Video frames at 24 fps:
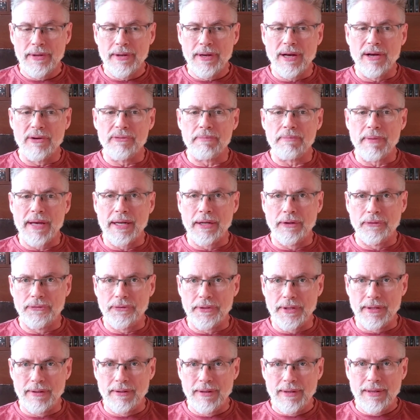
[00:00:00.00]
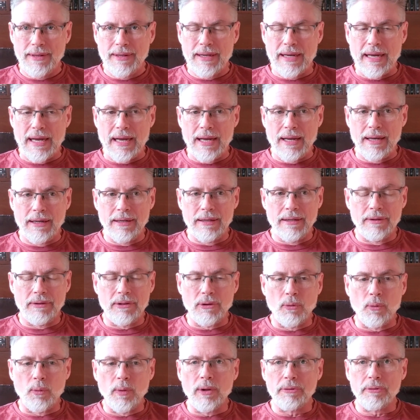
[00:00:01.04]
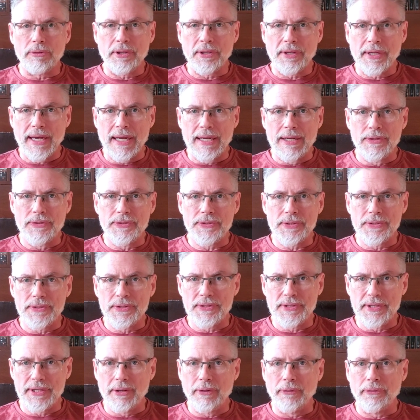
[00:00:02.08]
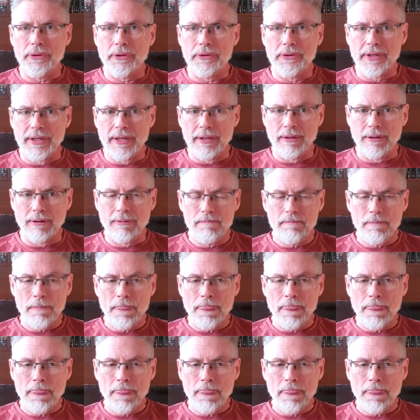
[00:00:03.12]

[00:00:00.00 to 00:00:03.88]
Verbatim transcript: of medicine. And the Wilk case sealed the deal